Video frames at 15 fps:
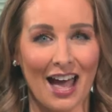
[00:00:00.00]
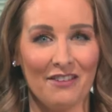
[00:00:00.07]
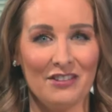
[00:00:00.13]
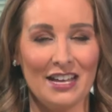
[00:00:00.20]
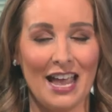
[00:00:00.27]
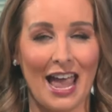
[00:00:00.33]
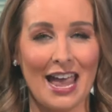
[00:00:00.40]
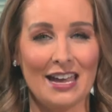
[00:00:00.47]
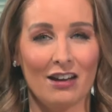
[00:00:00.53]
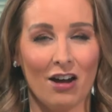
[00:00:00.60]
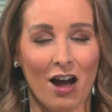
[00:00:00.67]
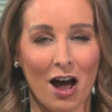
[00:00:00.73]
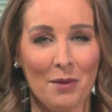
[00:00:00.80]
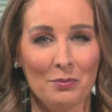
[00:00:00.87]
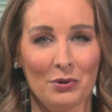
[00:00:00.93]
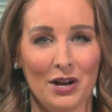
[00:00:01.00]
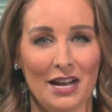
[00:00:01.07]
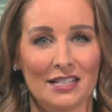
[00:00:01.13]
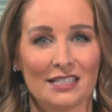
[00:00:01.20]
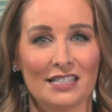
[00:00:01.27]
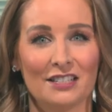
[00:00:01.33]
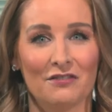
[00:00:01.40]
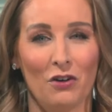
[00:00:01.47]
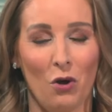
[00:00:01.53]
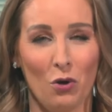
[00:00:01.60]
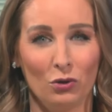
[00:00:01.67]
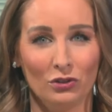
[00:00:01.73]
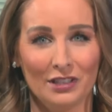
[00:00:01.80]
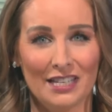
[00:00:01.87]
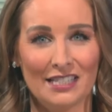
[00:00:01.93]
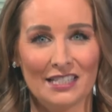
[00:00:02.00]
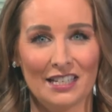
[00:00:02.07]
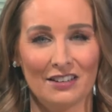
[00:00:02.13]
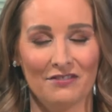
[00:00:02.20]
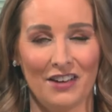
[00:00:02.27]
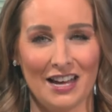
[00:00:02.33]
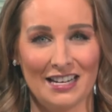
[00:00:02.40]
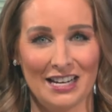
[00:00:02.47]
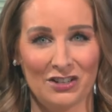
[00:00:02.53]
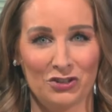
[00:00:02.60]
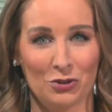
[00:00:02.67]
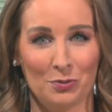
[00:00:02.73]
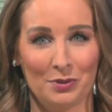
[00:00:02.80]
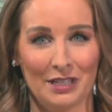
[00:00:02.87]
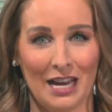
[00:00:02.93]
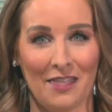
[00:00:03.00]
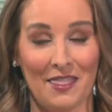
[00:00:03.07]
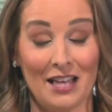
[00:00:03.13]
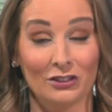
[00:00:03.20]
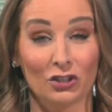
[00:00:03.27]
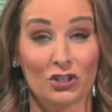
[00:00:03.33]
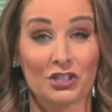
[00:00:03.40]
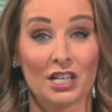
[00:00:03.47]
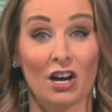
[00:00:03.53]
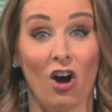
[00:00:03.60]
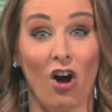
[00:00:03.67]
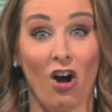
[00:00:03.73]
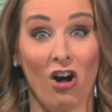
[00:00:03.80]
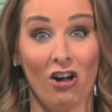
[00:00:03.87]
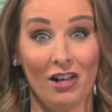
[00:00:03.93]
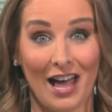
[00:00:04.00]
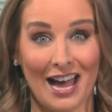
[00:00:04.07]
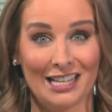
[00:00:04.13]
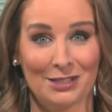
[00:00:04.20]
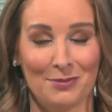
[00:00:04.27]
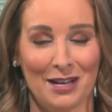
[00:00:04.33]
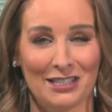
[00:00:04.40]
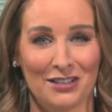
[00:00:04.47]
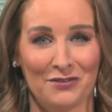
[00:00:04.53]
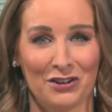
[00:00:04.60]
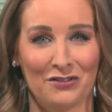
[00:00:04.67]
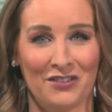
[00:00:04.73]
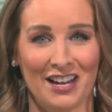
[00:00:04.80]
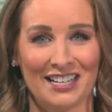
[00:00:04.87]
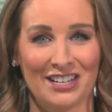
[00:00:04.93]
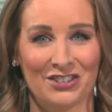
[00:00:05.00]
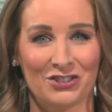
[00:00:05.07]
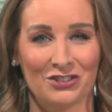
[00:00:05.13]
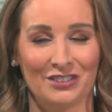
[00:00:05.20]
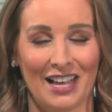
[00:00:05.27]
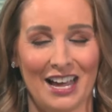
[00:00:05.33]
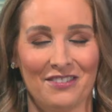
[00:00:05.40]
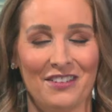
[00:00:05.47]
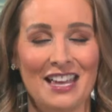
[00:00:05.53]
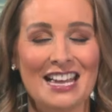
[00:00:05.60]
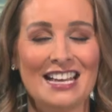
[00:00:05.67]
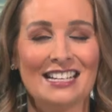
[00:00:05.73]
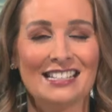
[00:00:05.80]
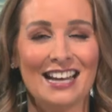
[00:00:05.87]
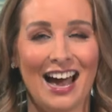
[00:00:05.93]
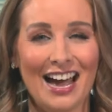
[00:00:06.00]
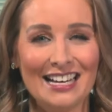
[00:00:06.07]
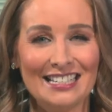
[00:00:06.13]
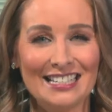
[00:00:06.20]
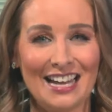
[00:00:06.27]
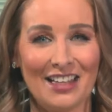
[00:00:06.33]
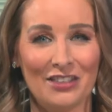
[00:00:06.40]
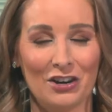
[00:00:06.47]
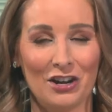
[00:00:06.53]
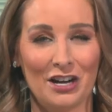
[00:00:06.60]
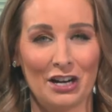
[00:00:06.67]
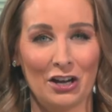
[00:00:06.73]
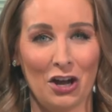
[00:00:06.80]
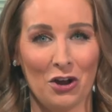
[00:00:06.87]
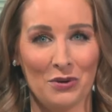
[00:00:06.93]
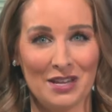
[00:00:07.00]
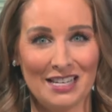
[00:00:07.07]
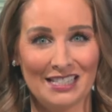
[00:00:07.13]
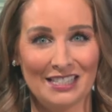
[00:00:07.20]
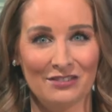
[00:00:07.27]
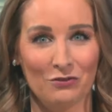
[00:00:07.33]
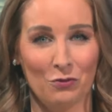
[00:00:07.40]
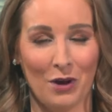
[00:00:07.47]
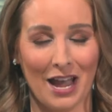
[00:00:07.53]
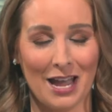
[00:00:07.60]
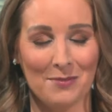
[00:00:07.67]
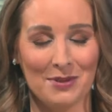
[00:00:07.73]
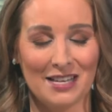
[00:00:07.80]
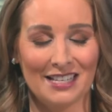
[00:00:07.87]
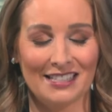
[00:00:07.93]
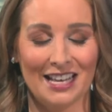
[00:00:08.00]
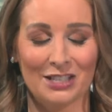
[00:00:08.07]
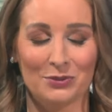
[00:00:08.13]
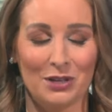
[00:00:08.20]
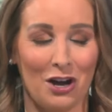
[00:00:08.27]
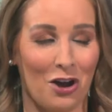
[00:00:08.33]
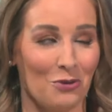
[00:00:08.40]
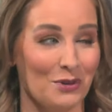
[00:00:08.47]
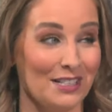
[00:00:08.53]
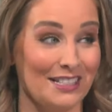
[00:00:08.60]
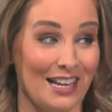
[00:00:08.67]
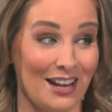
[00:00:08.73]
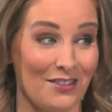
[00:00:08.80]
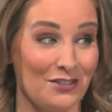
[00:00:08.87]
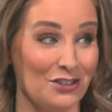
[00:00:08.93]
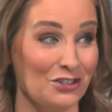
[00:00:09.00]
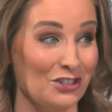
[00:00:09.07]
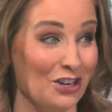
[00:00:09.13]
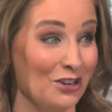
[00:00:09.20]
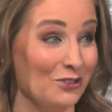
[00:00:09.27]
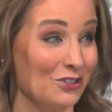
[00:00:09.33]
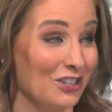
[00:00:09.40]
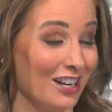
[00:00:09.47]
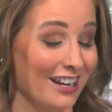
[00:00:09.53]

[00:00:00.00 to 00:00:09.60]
having a comprehensive, holistic financial plan that looks at all aspects of your financial life tied together in a cohesive way. Because as we always say on this show,